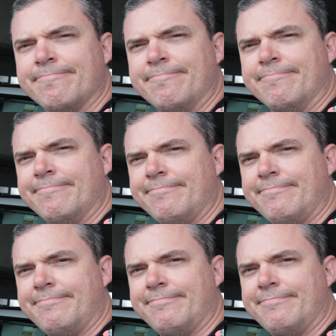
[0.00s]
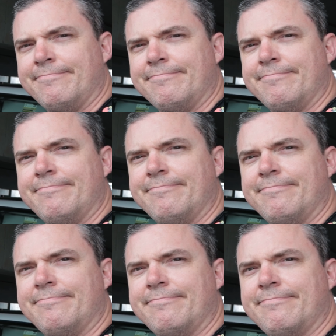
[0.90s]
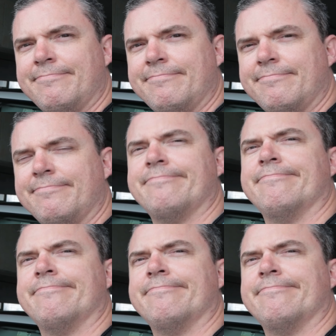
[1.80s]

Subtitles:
This person isn't speaking.